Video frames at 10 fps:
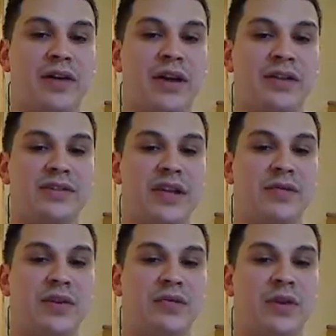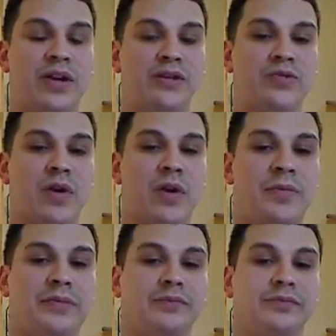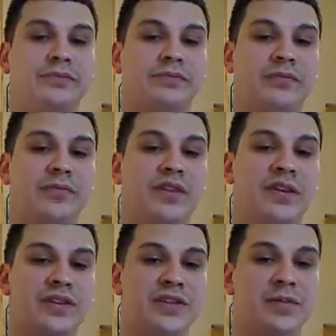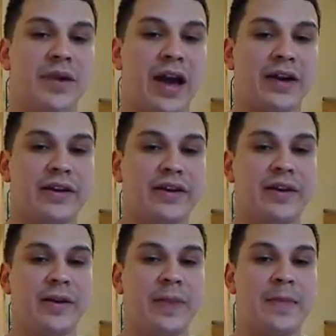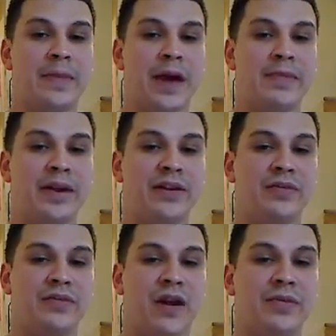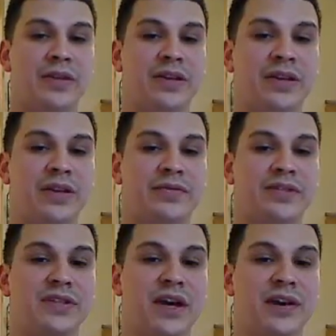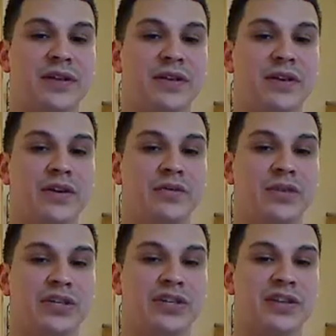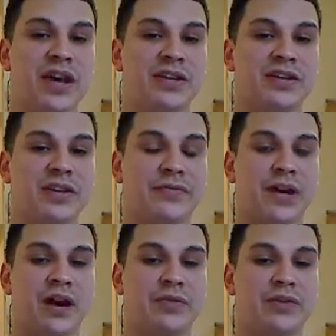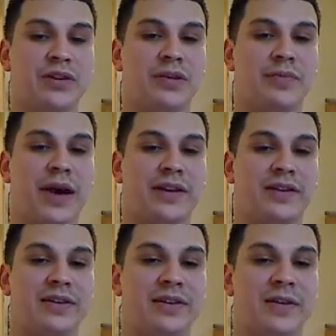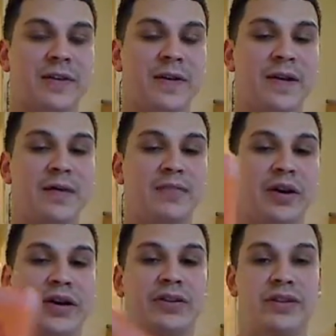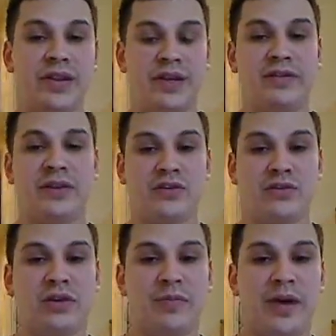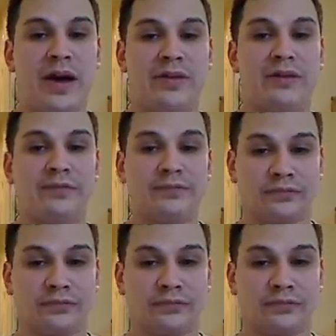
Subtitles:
and Damian Wayne is Robin. Here's the back. Batman and Robin can never die, which is nice. I forgot it was on the back of here, but they talk about it